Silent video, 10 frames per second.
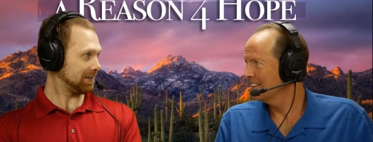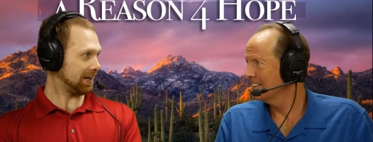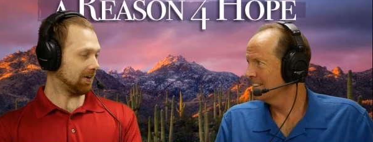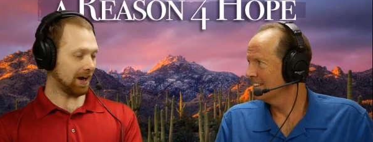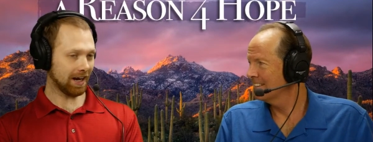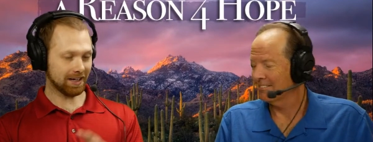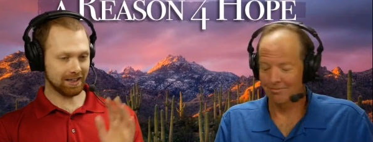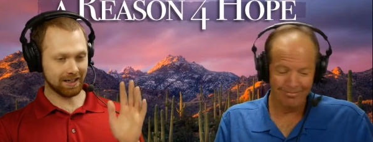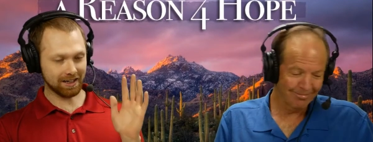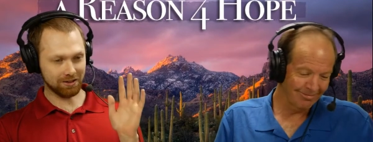Speaker 1: Now, I can
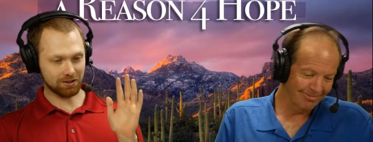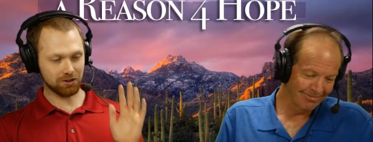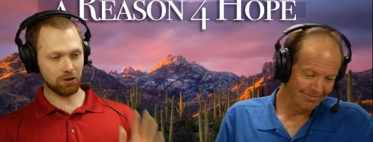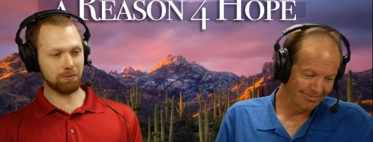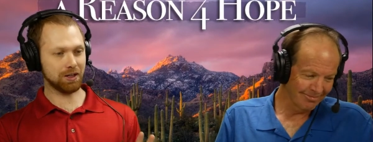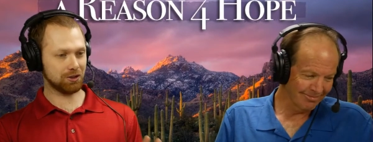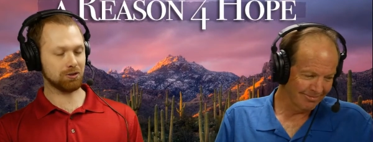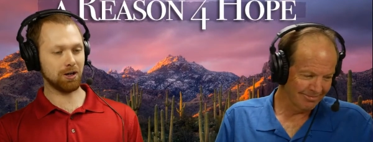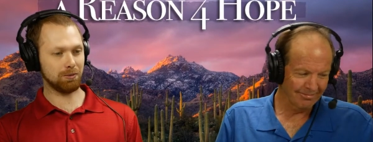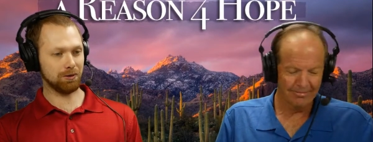get in so much
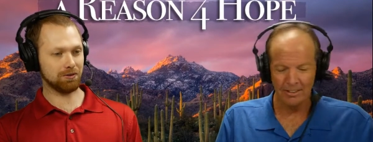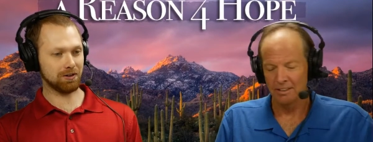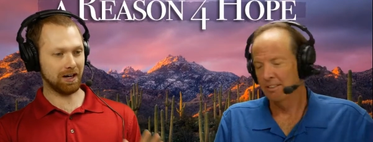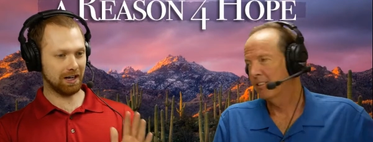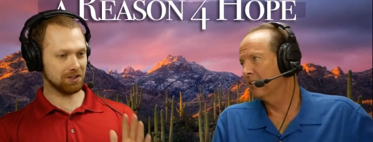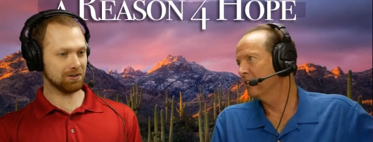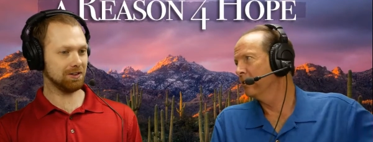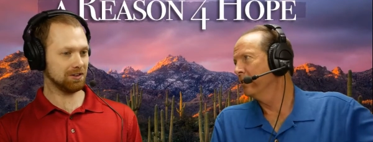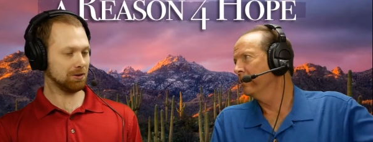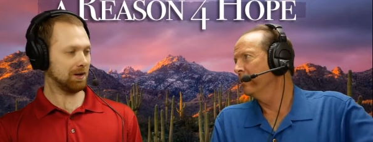trouble for answering this
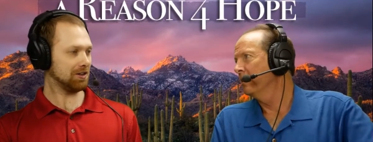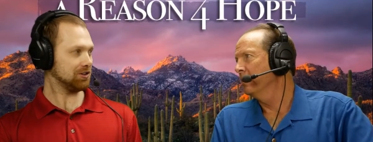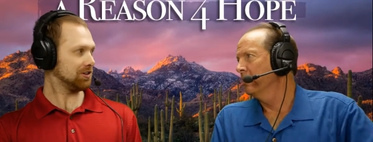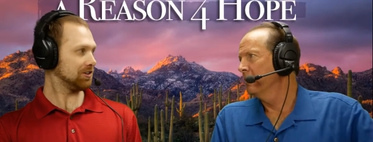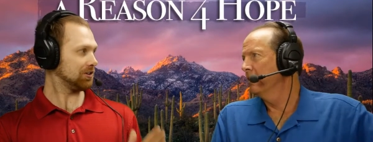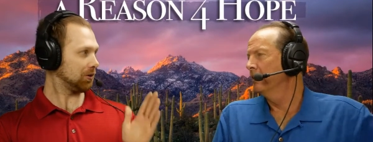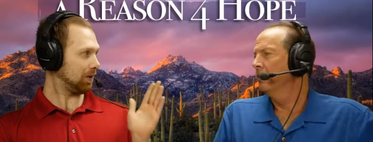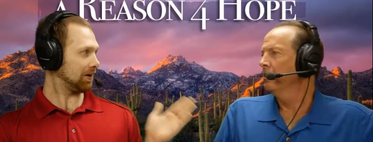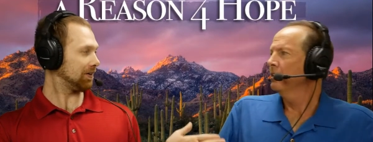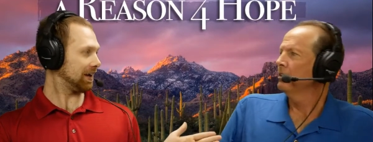question, so why
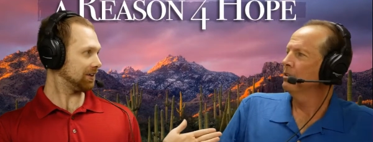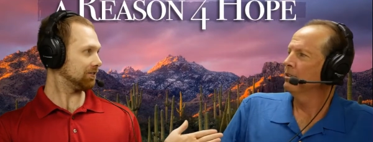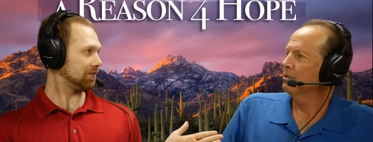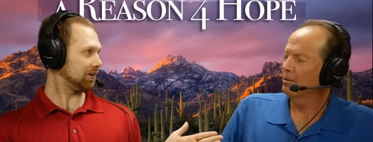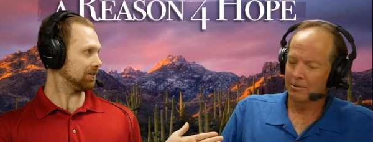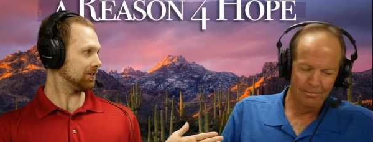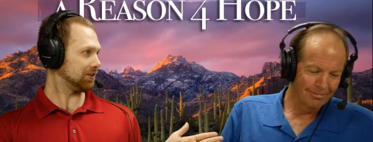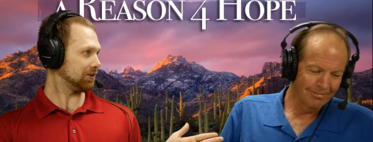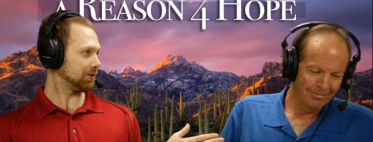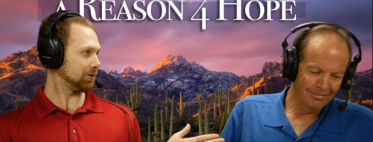don't I default to
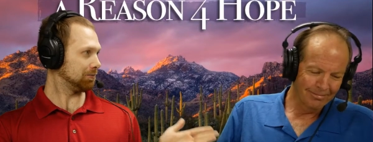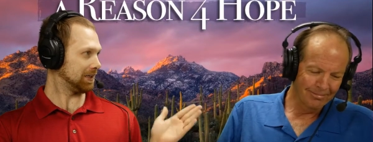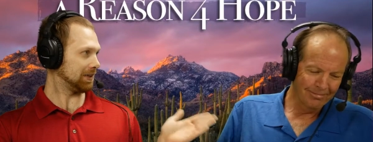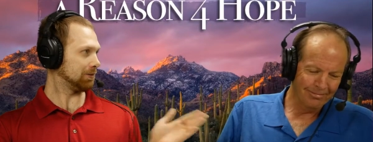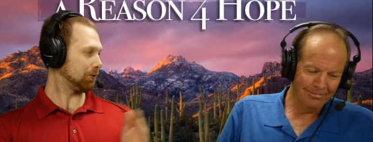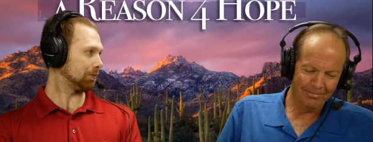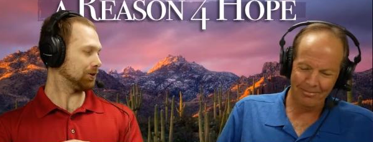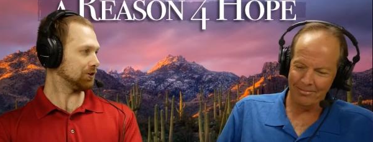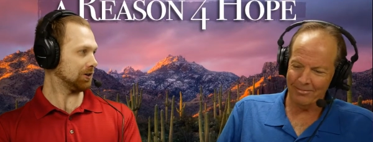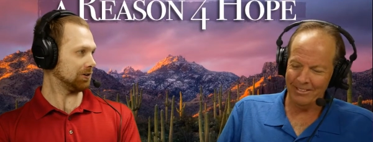you being the more
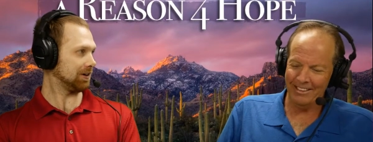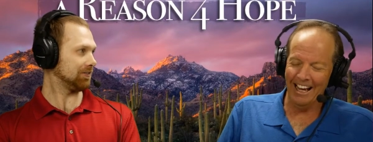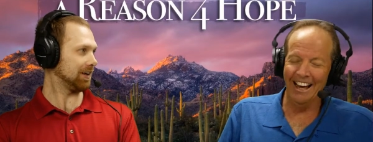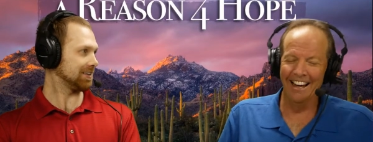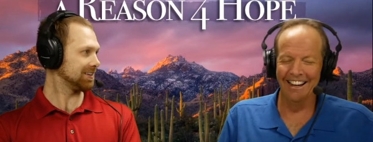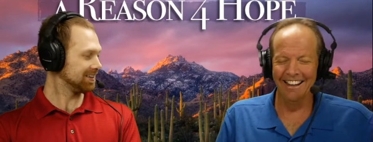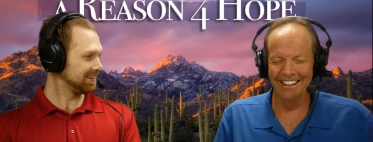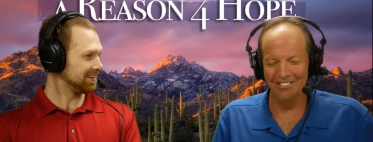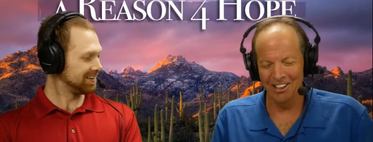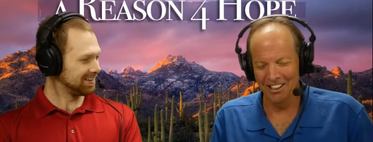mature
Speaker 2: of us?
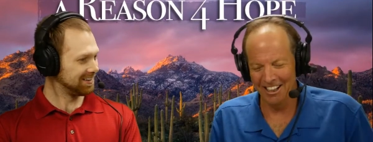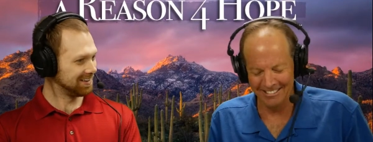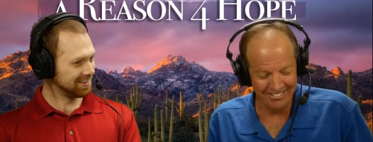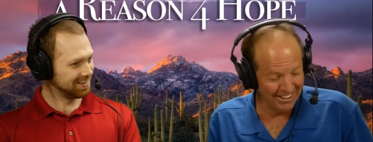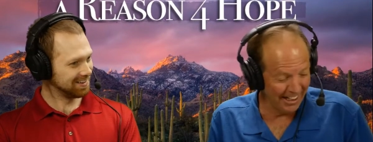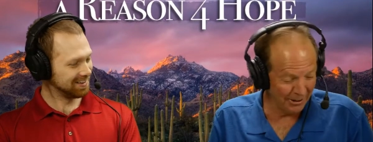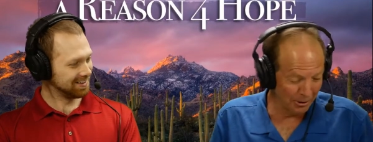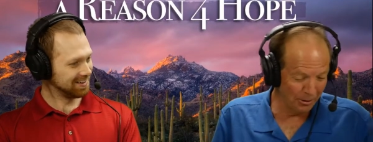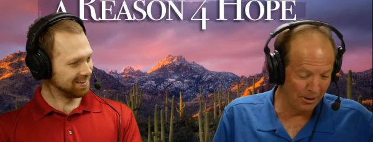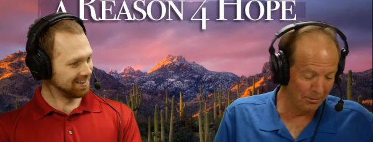Well, I don't know
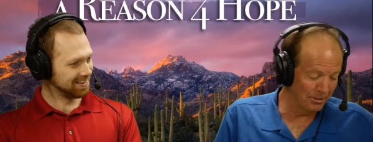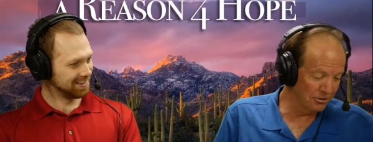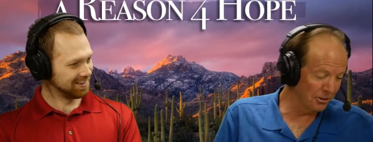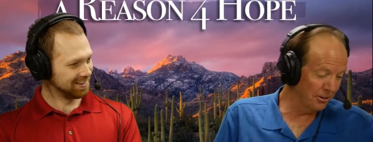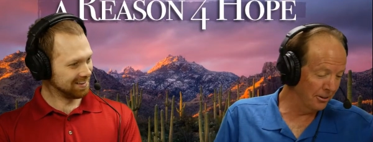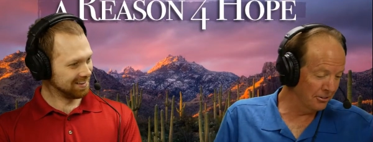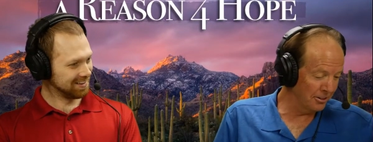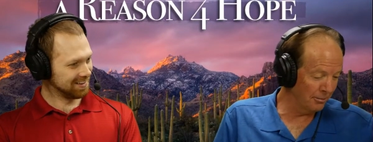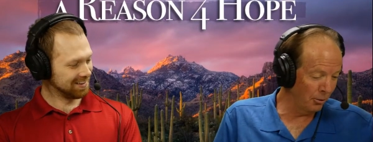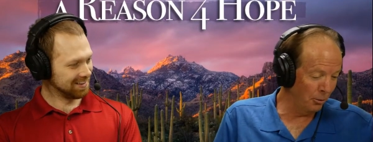about mature, at least I'm
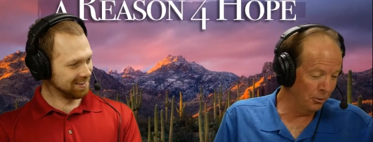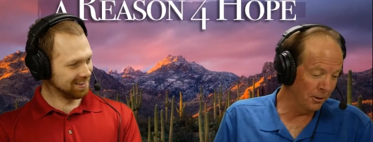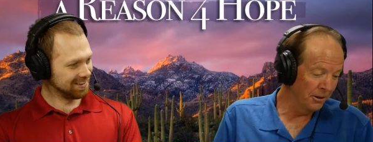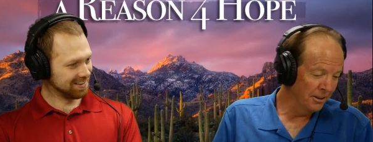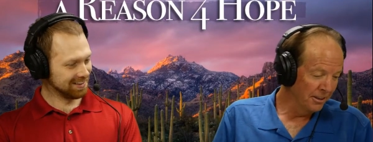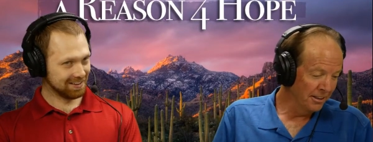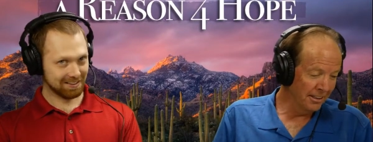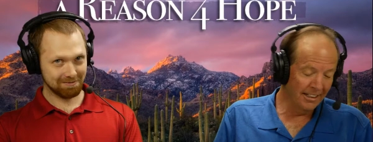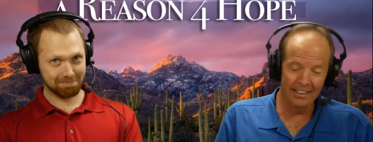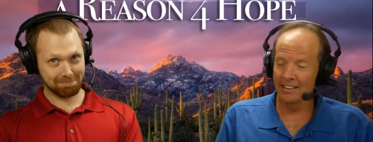older.
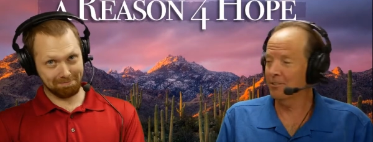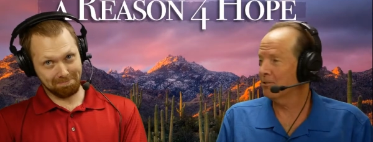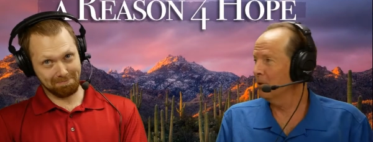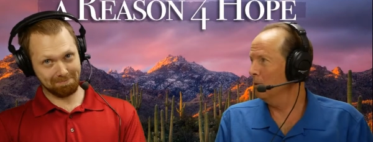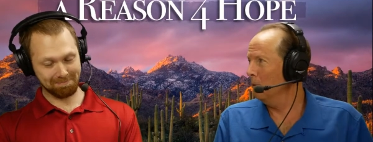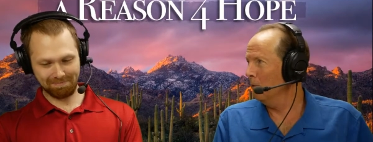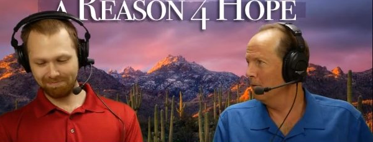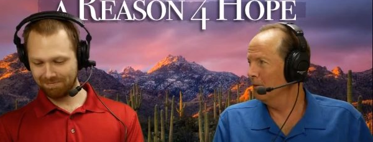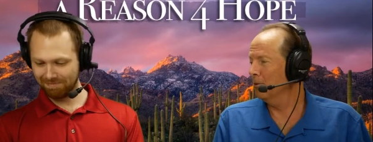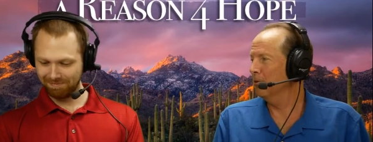There's no
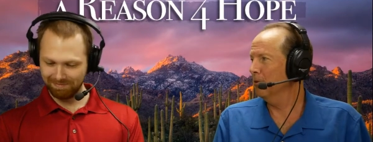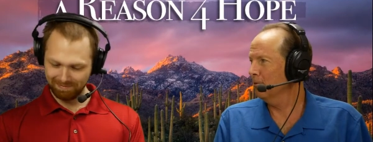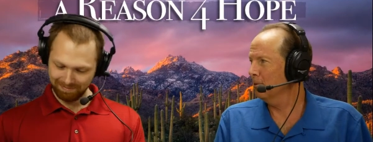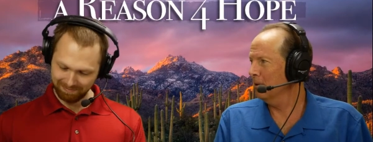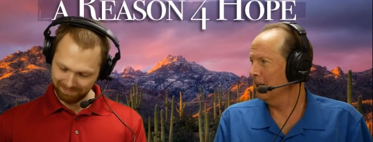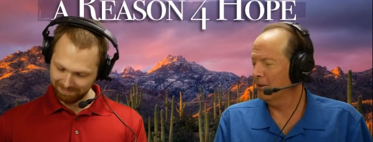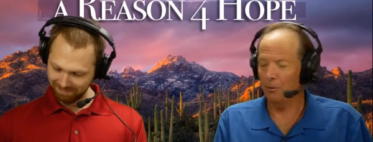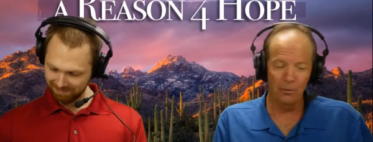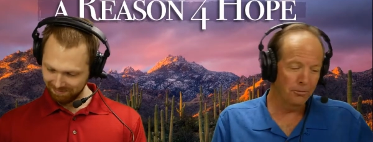fool like an old